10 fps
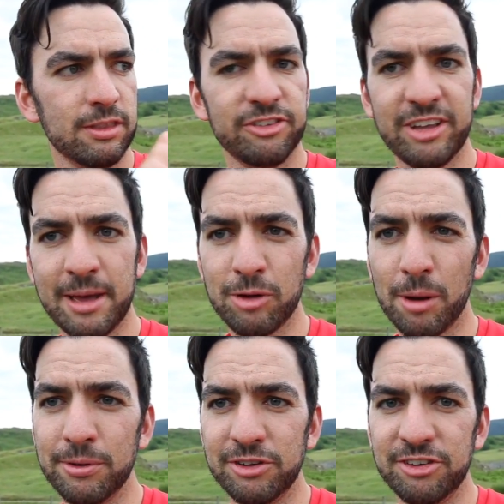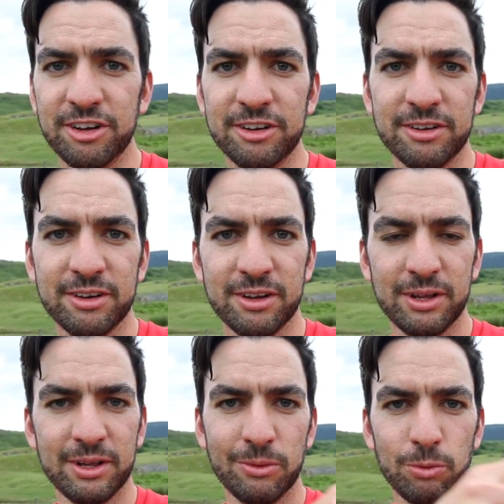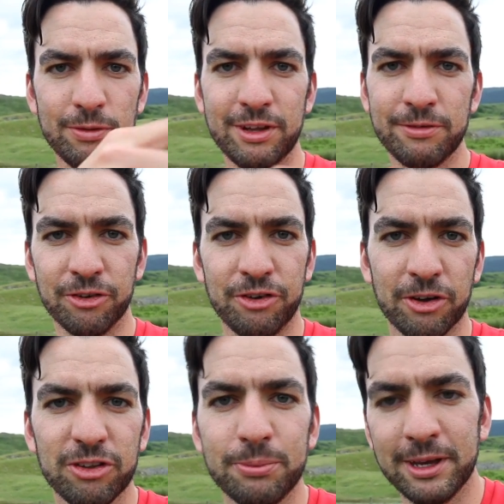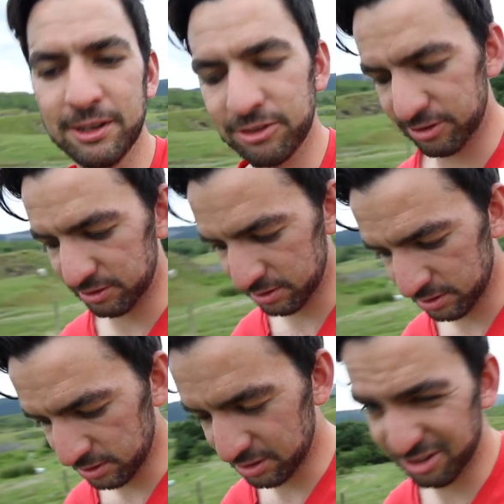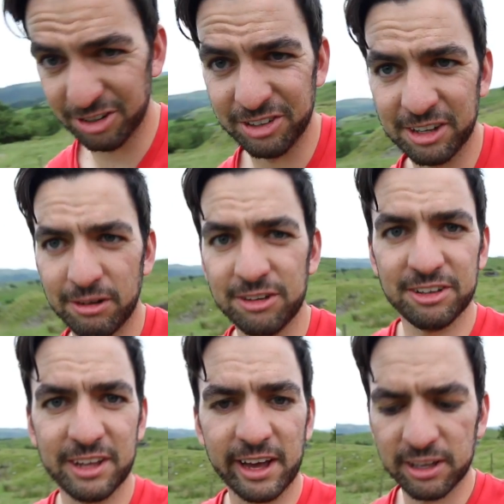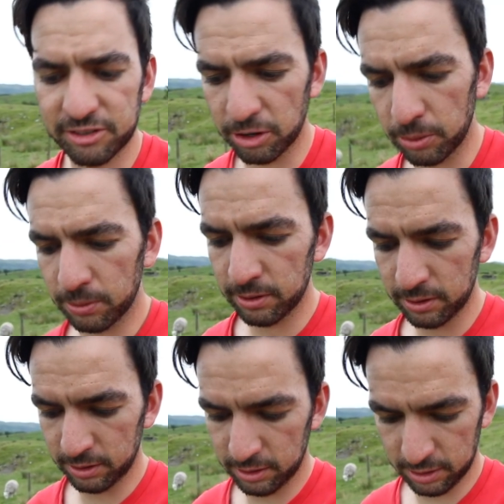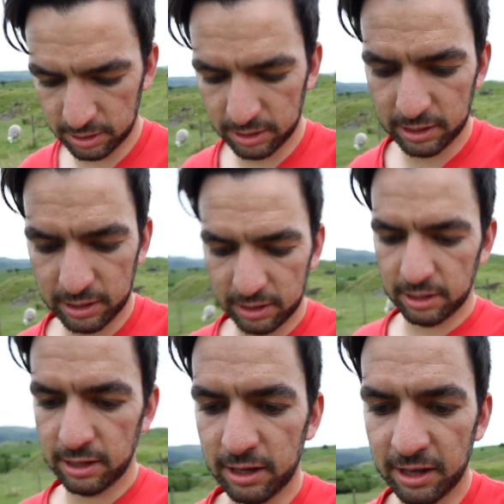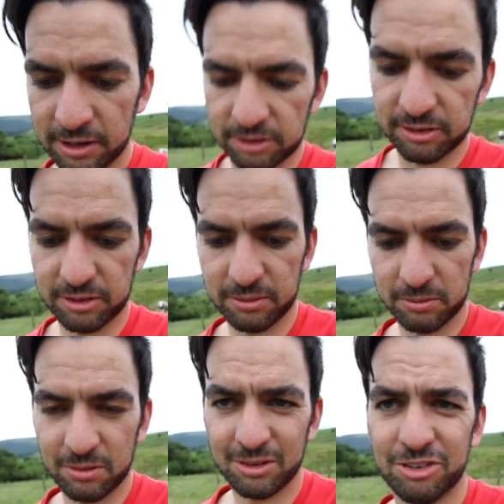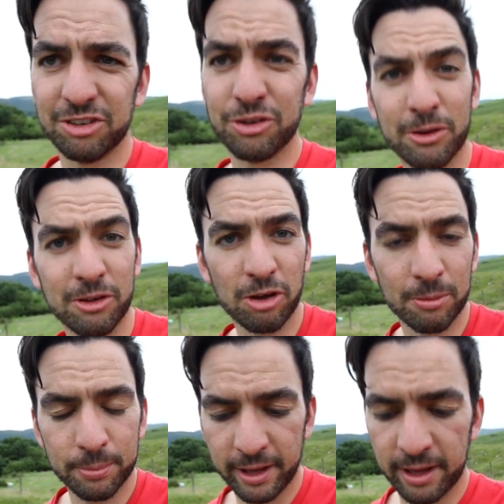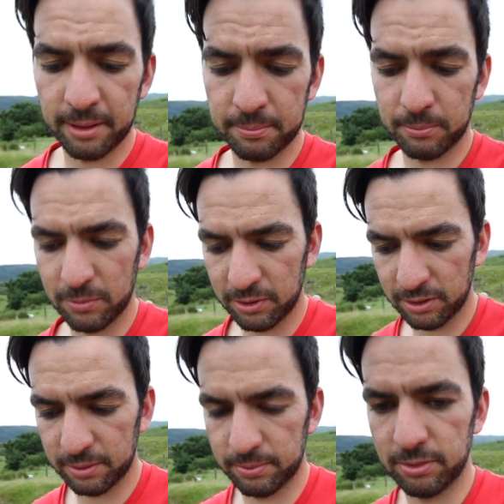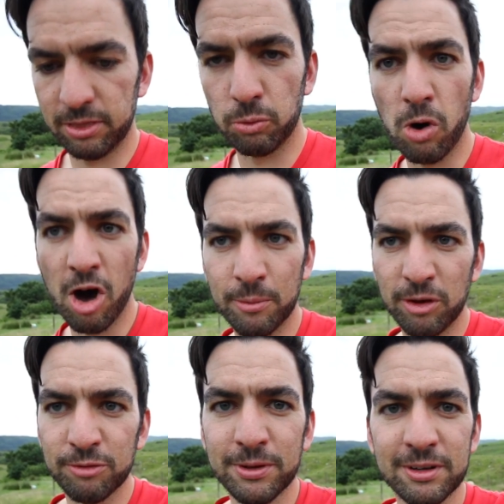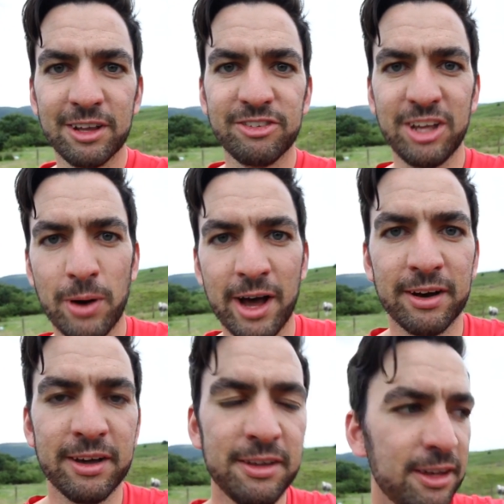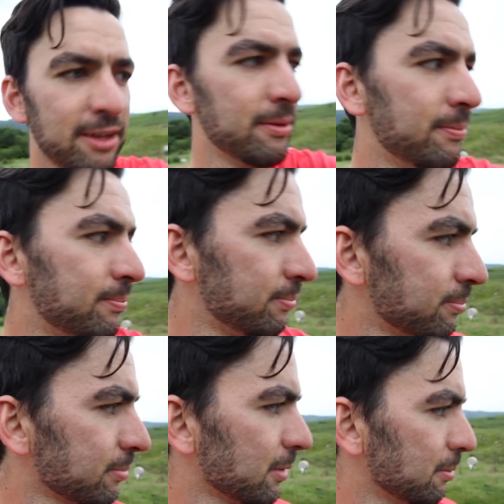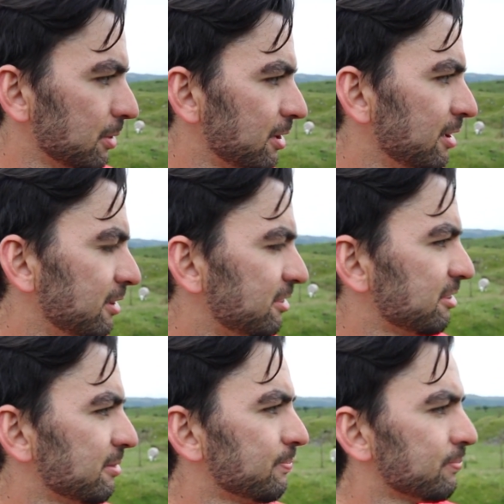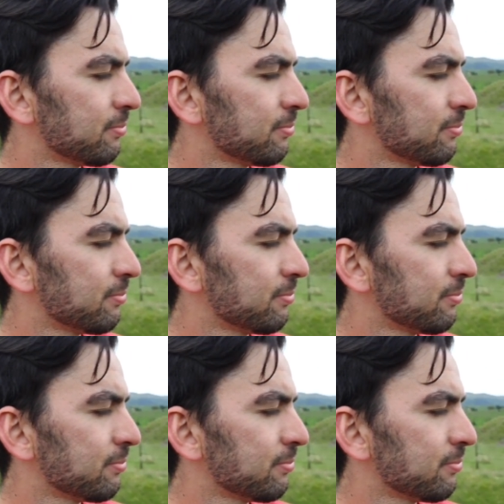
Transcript: the same composition with different shutter speeds, just increasing the I S O, and just so I can compare the water movement and see what I like. Because